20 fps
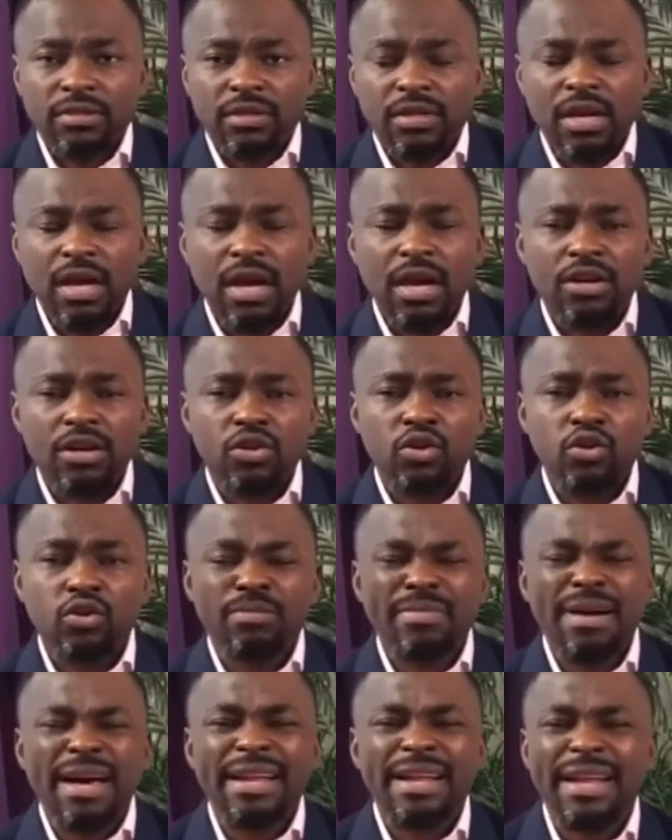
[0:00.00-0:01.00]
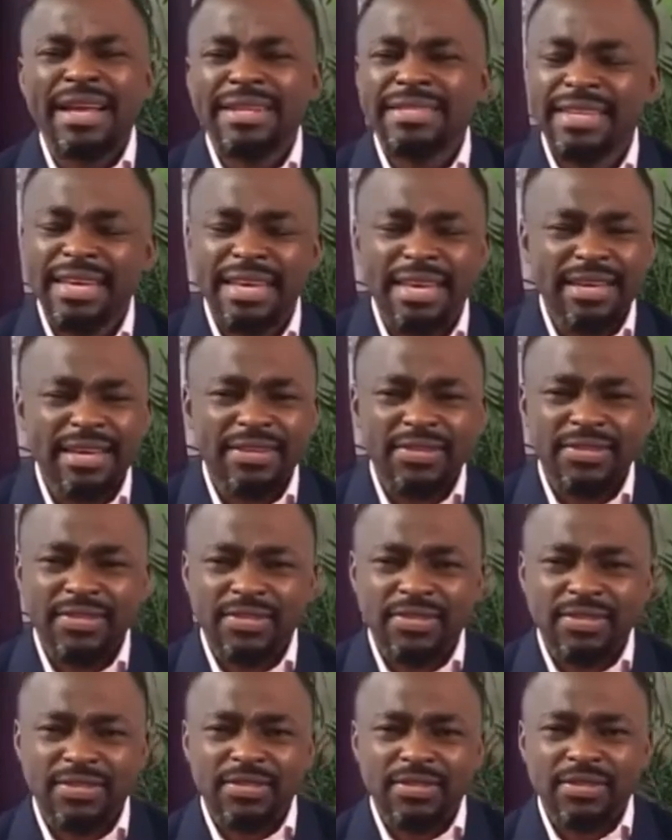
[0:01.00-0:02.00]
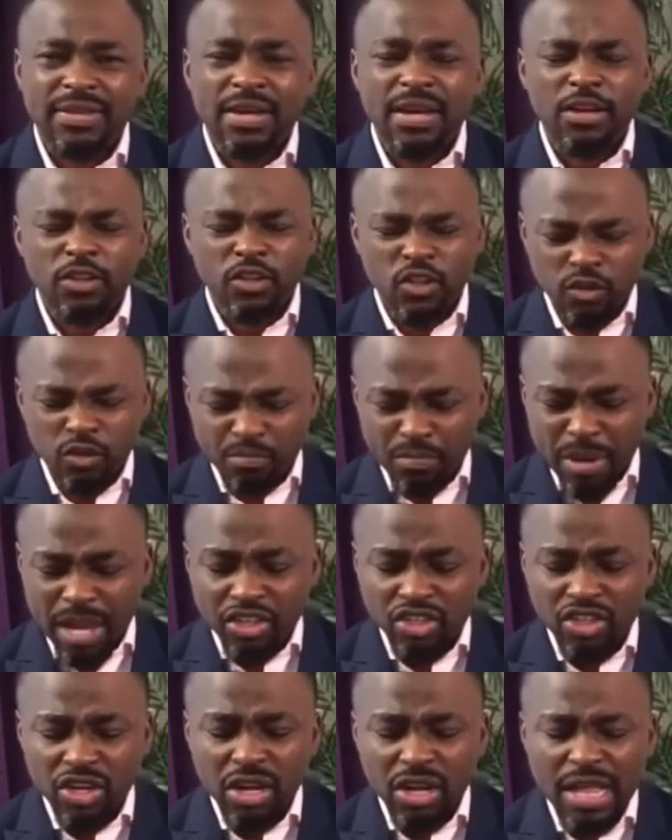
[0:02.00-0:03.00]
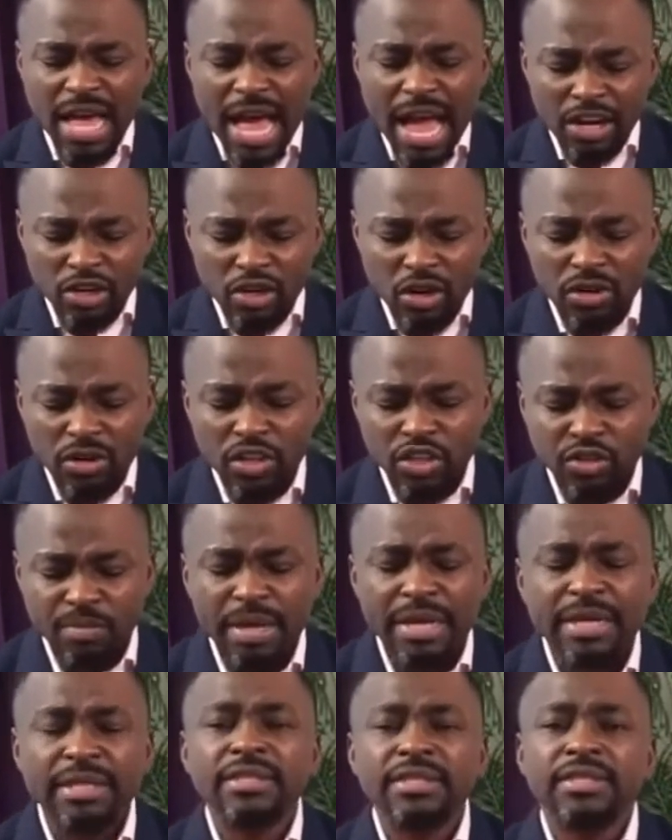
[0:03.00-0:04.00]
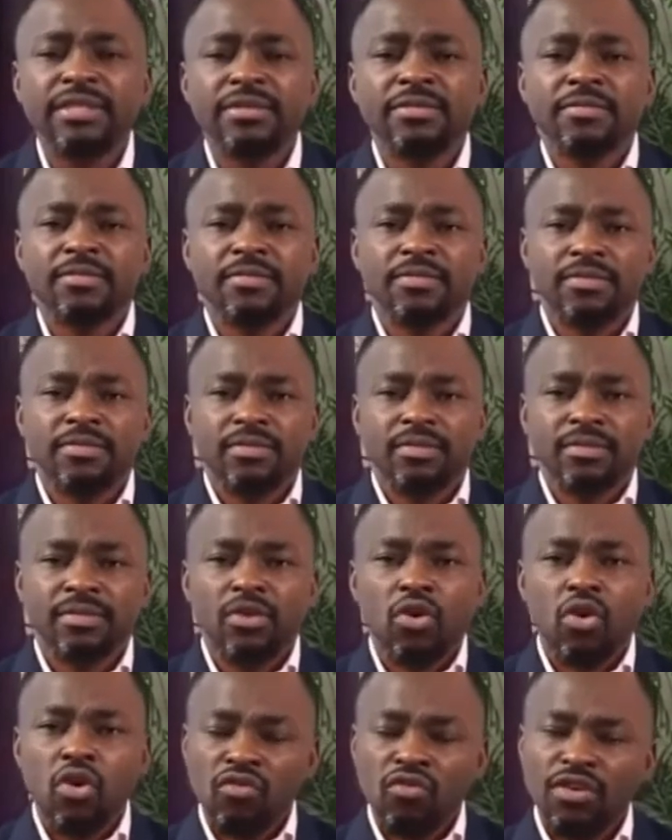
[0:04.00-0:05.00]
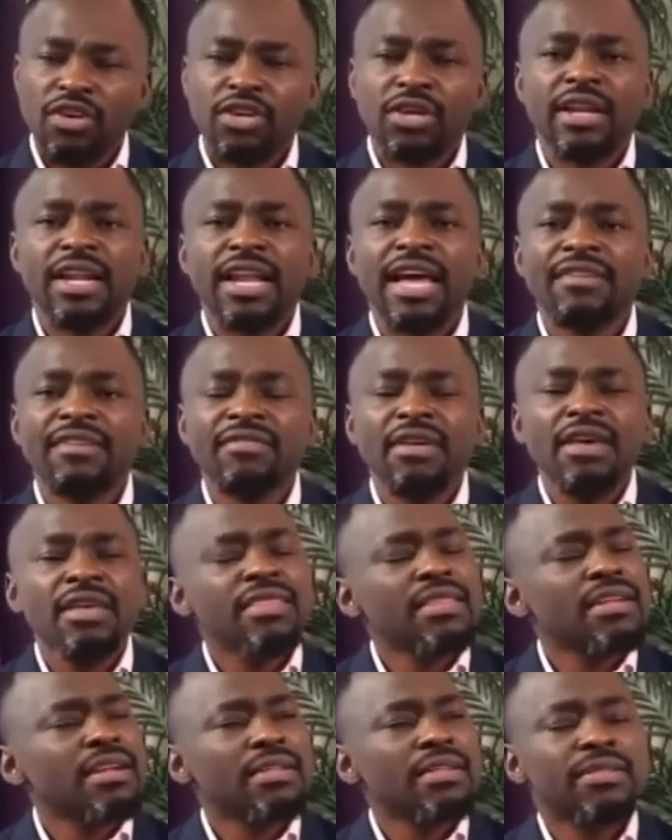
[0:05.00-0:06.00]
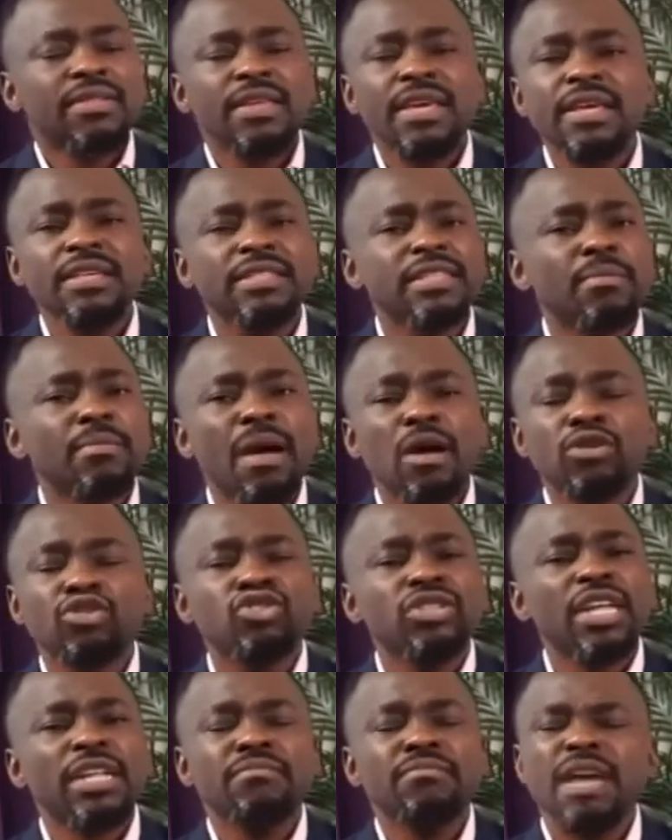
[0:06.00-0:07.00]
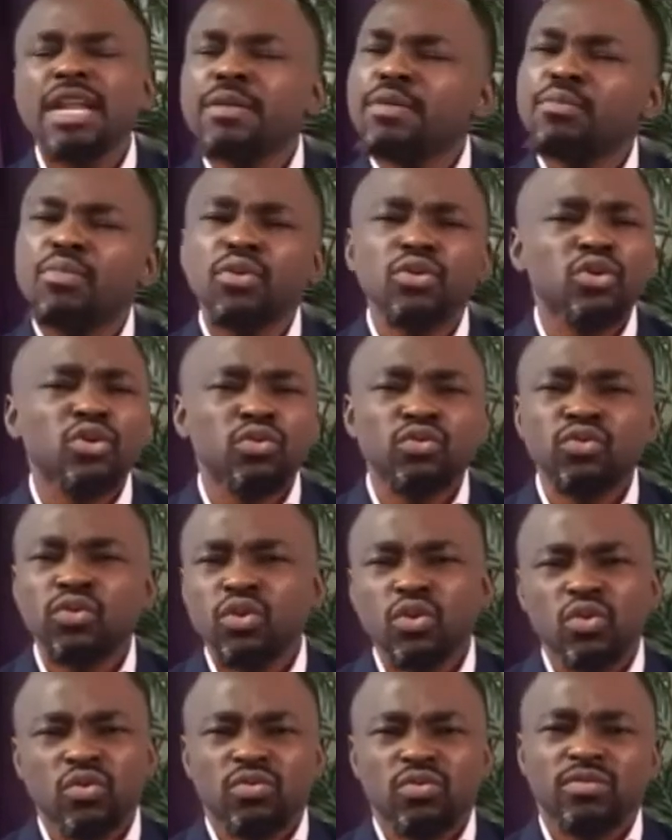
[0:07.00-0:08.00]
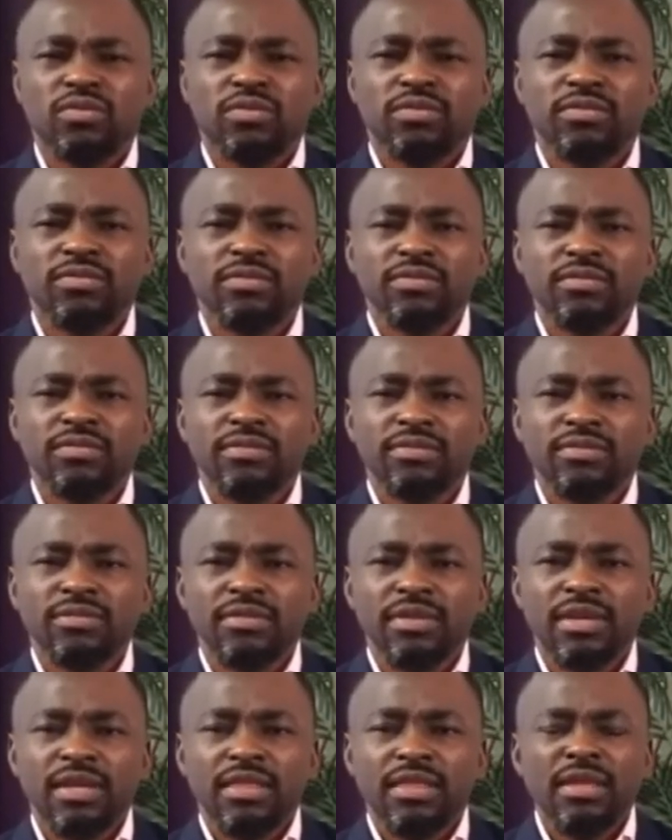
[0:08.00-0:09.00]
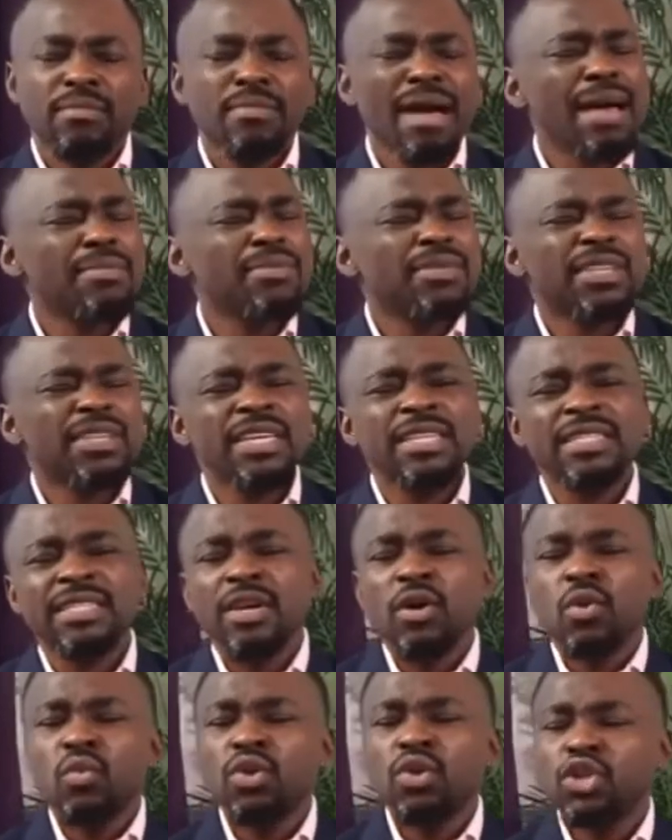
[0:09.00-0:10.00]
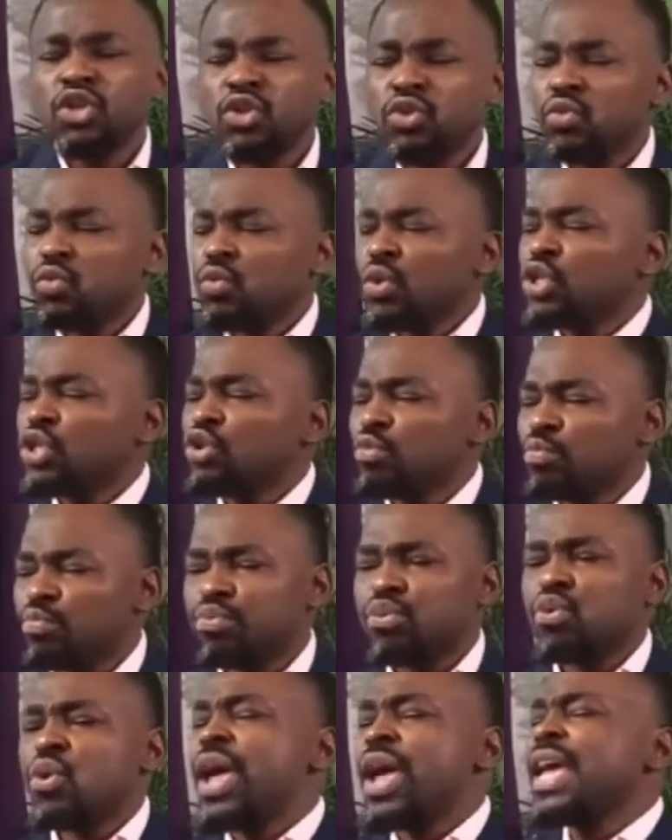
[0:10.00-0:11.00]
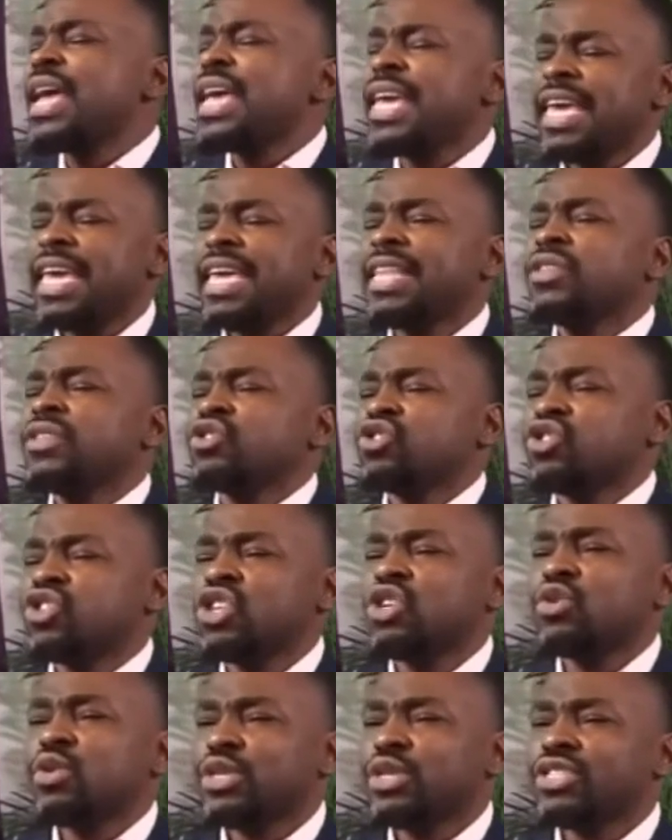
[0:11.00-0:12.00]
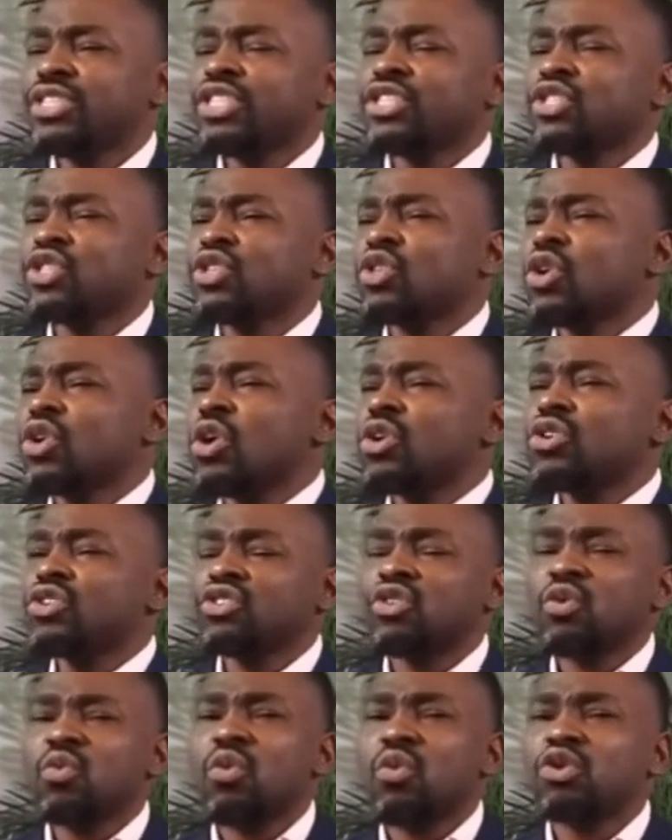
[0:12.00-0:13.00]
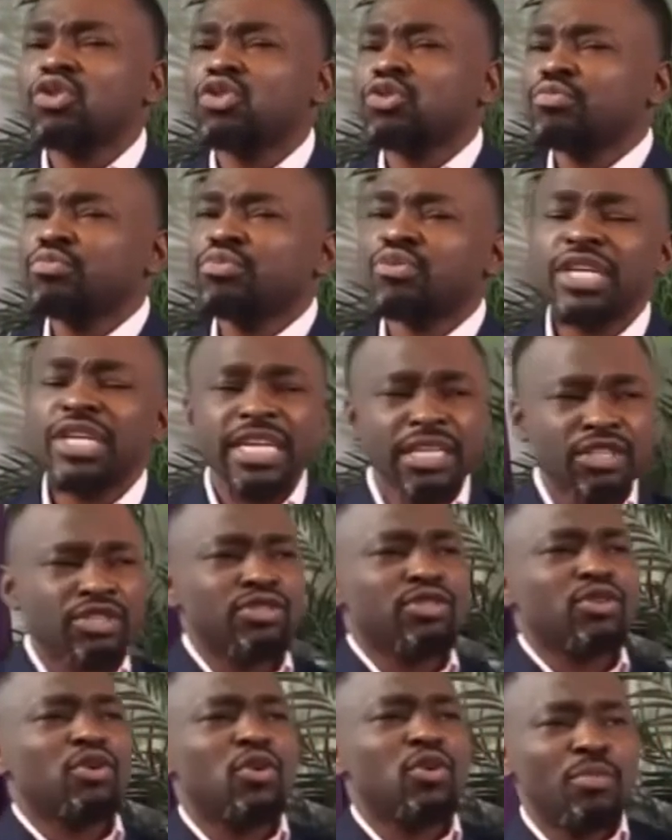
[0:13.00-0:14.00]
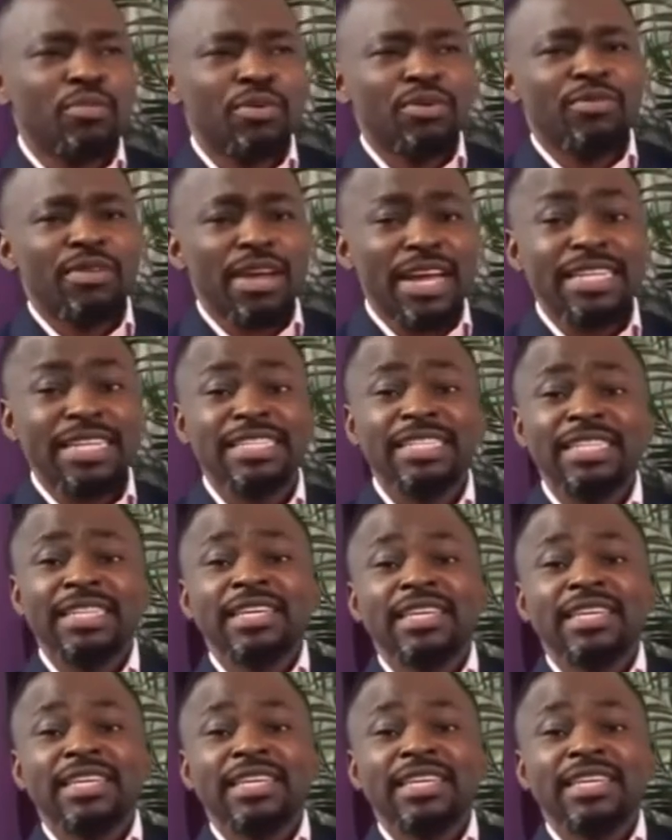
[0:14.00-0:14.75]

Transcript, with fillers: Karobalates. A special acknowledgement over your life. There are things about you that many people don't know. The Bible says when you when you pray in the secret, it says God is the one to bring it to the open, right?